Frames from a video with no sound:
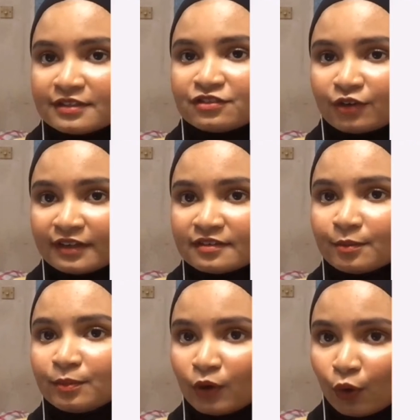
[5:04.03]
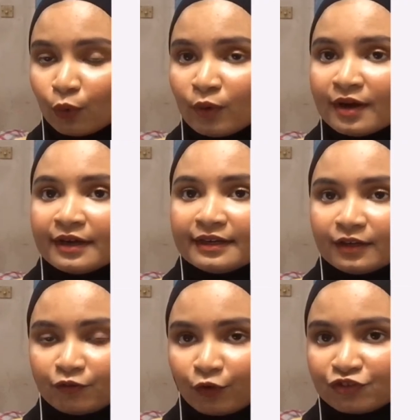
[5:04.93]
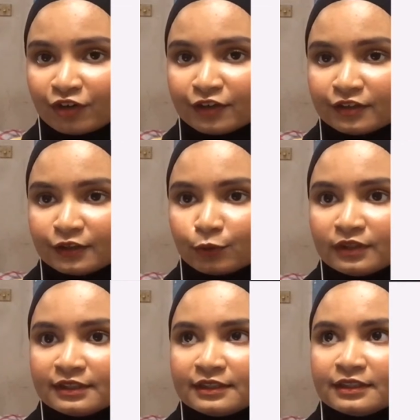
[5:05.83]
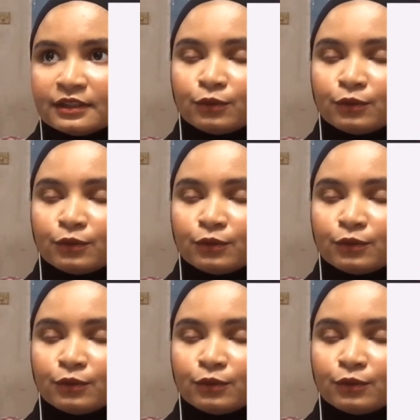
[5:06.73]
it strikes a blow for gender equality,